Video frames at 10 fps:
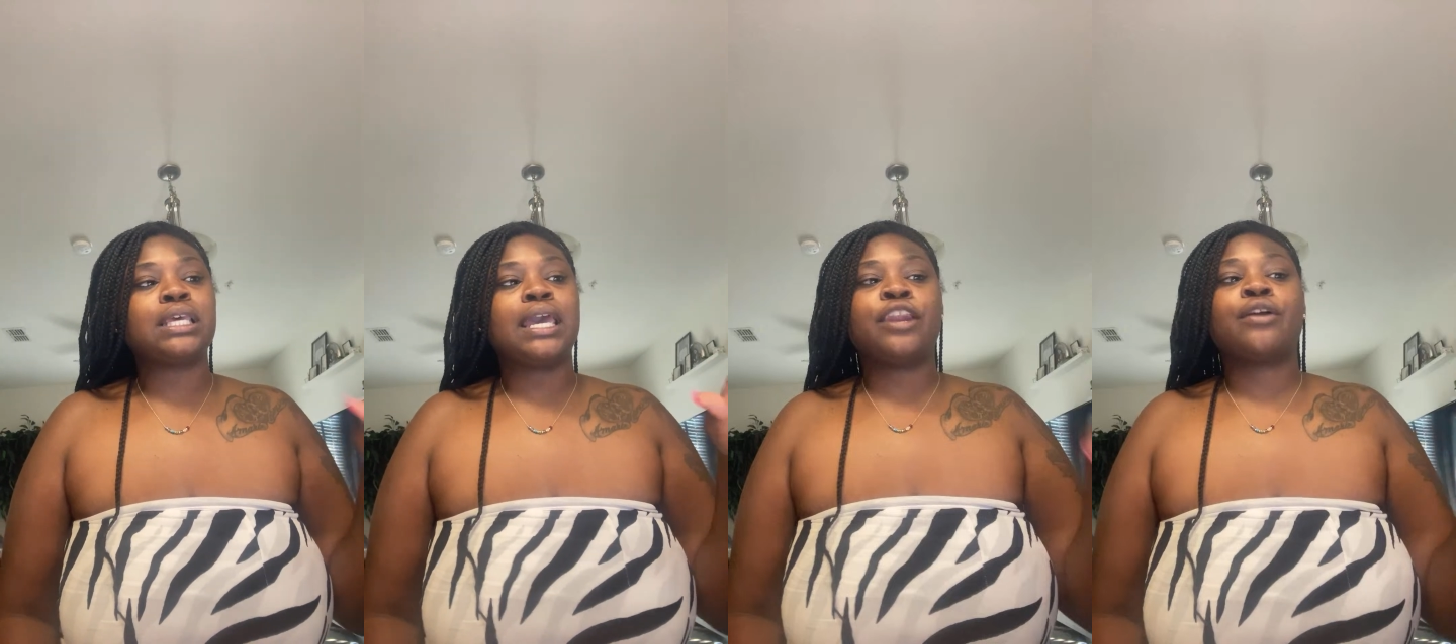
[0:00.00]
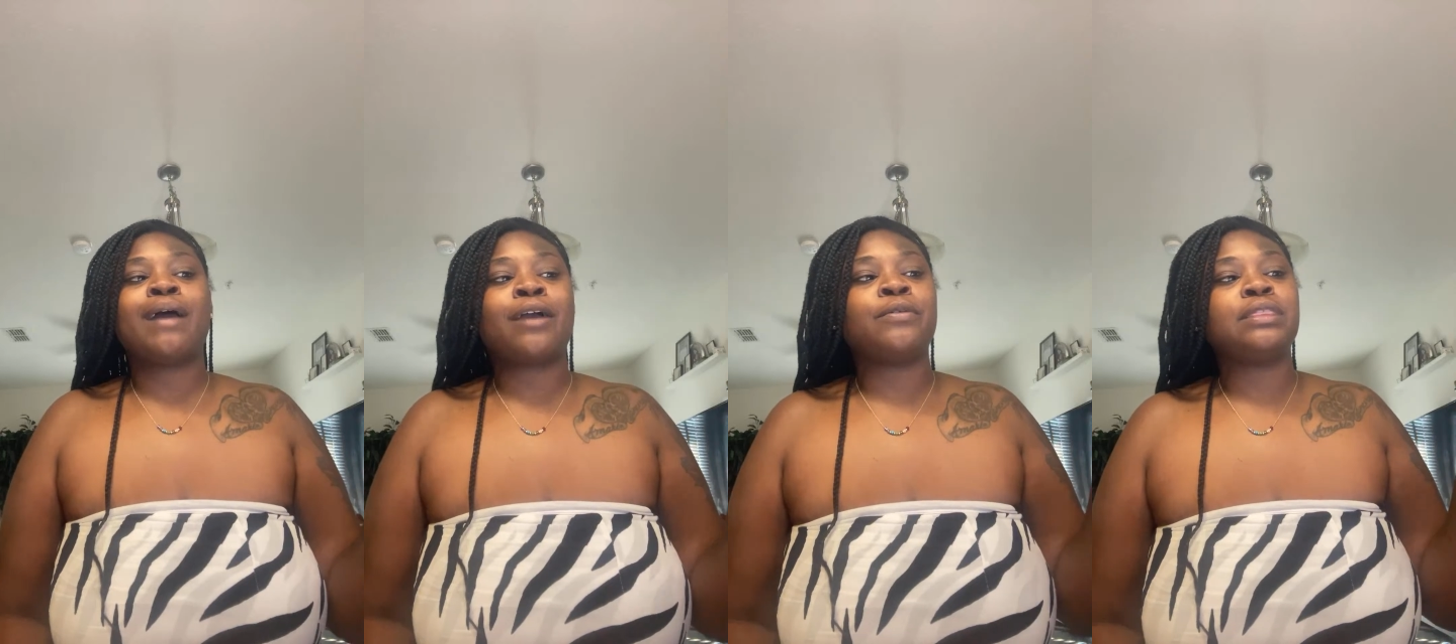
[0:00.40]

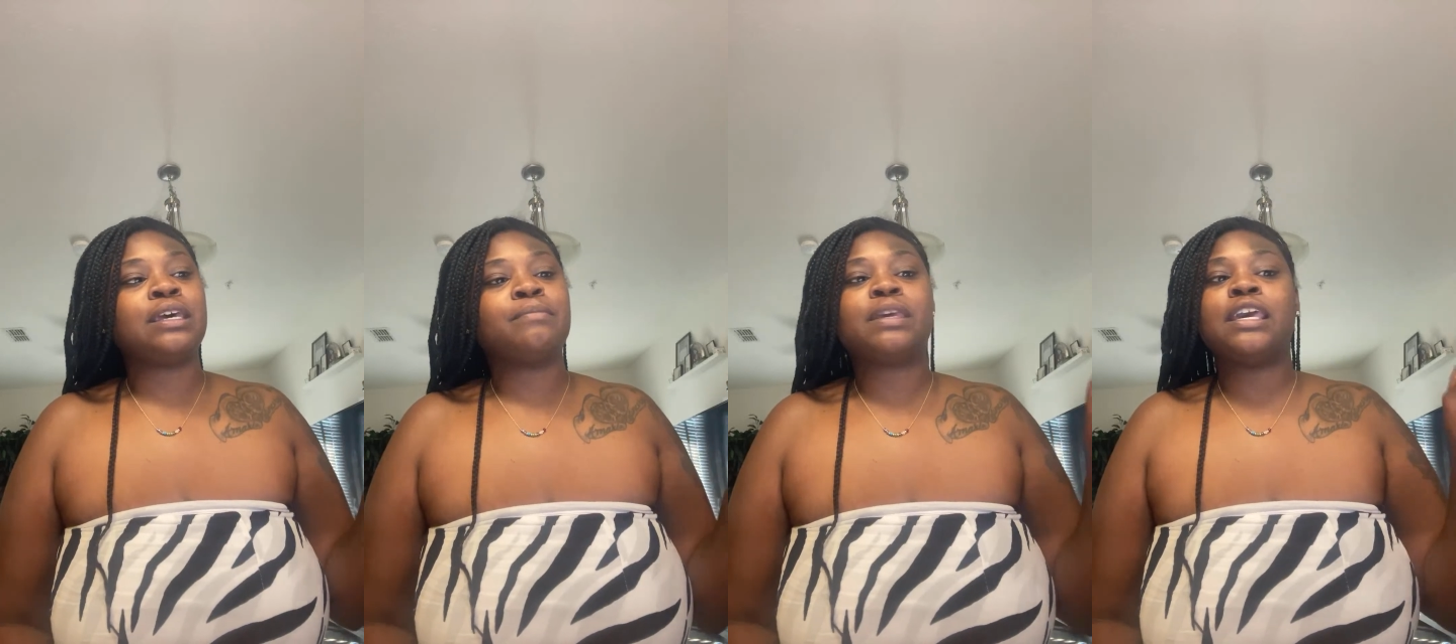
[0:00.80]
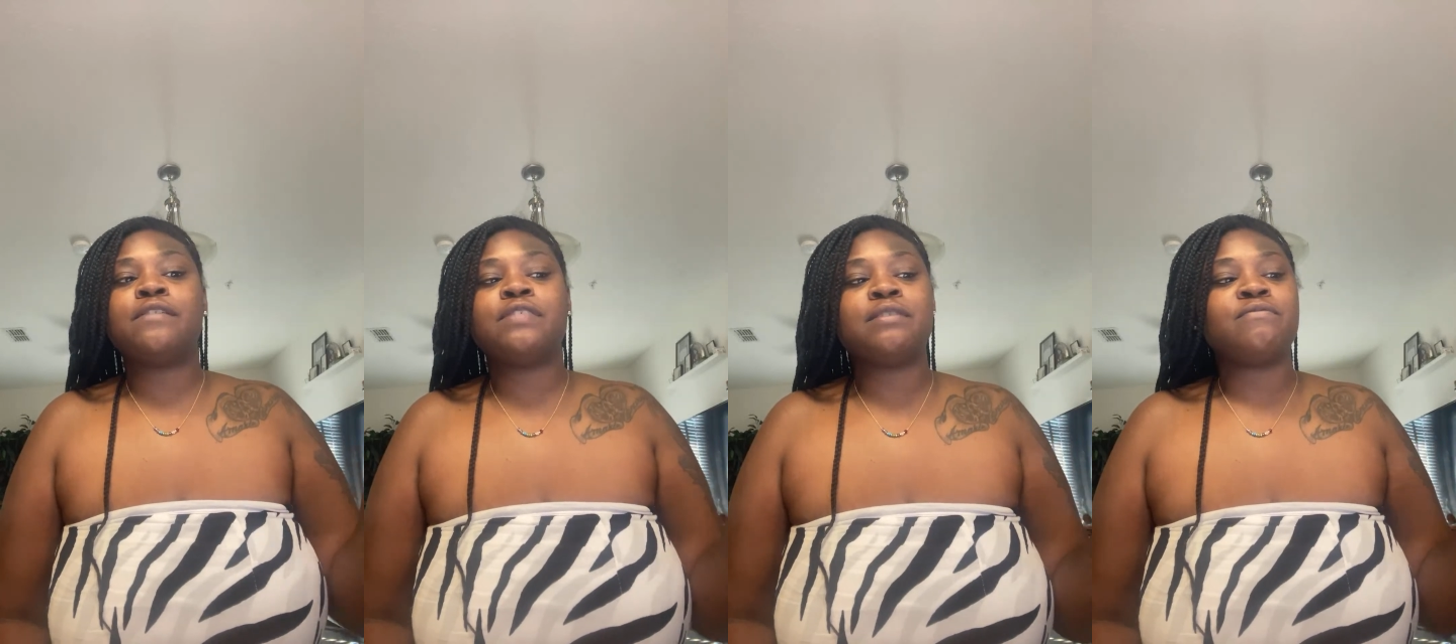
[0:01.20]
interact with them,
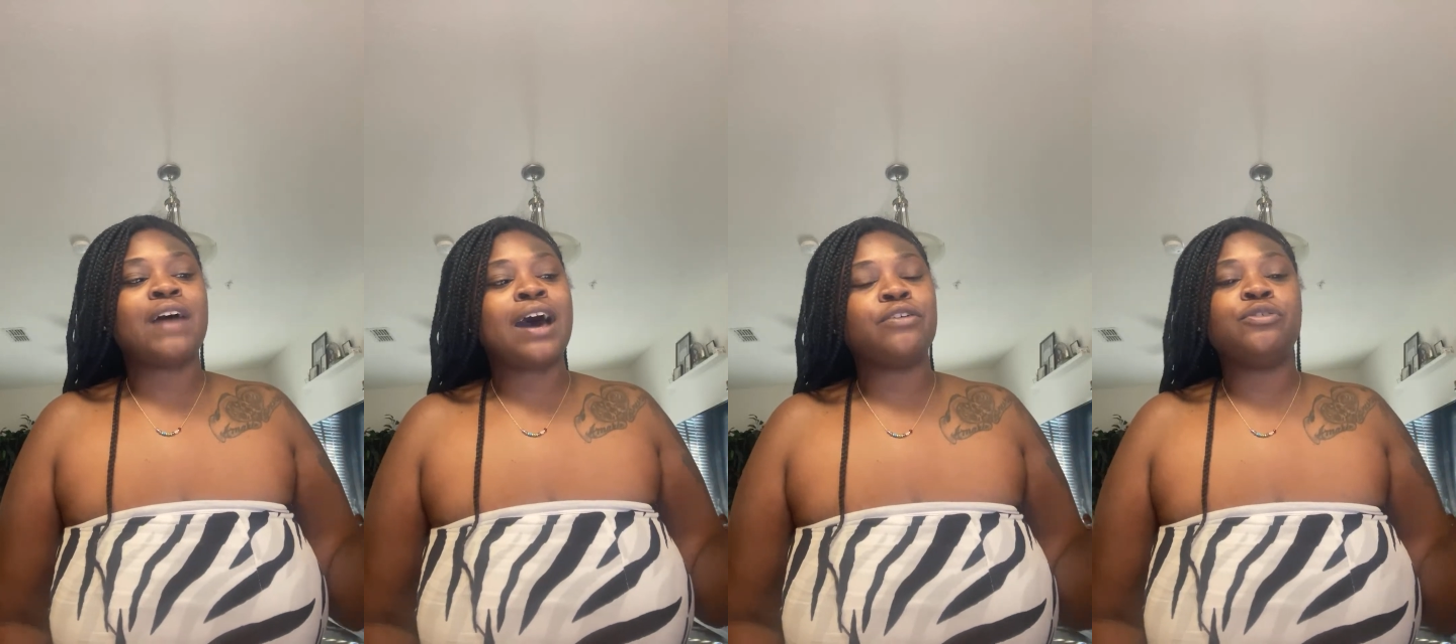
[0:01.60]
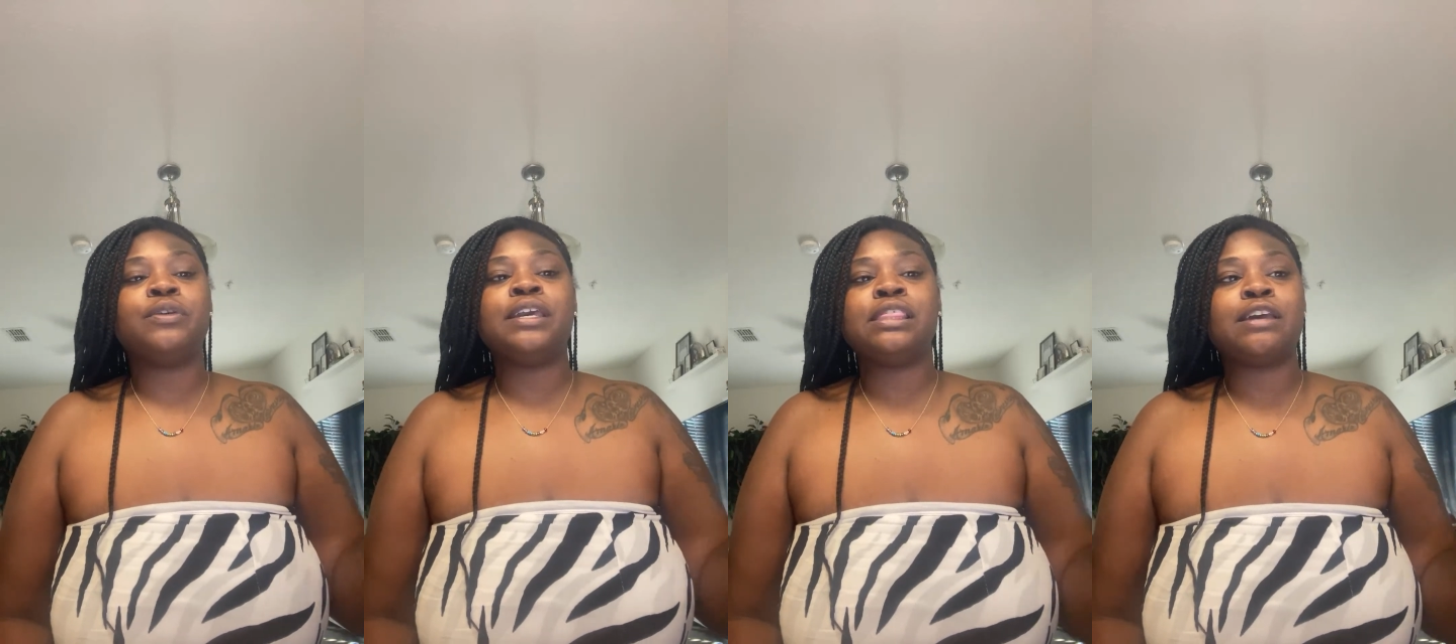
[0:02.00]
give them value,
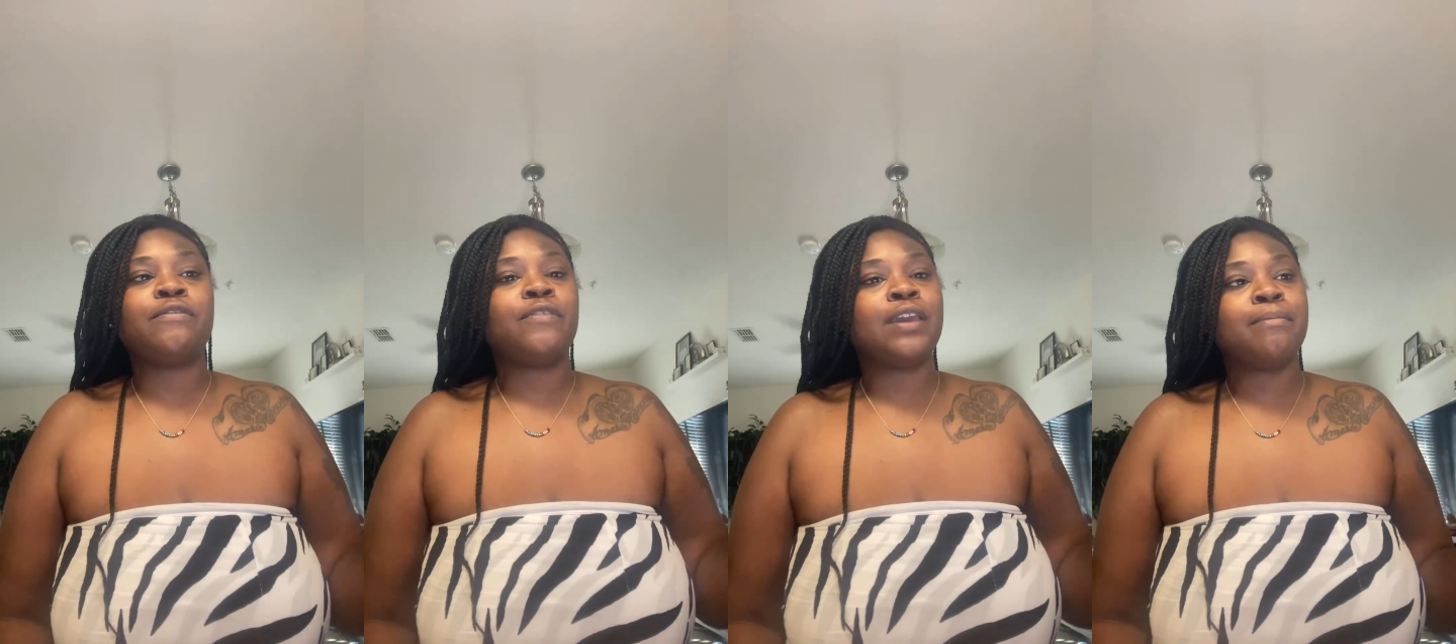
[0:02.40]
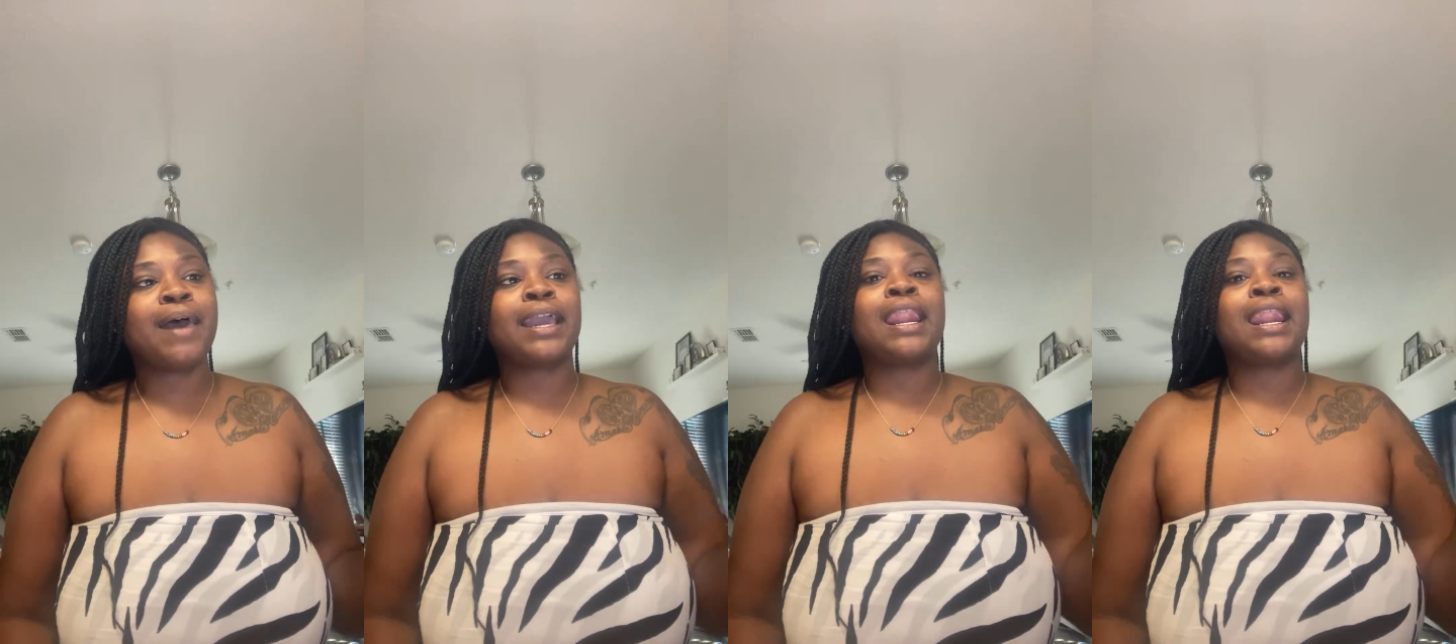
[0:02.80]
get their feedback,